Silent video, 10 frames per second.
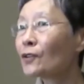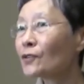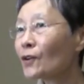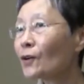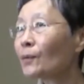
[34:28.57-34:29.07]

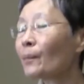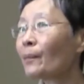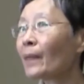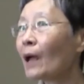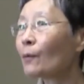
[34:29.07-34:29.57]
So
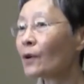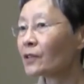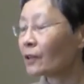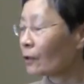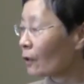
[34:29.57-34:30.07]
that
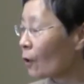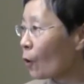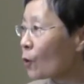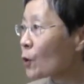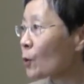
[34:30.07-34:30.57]
was the, the, the
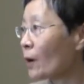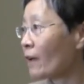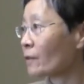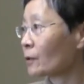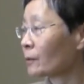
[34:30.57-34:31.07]
local
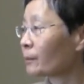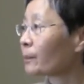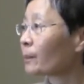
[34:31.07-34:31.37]
level.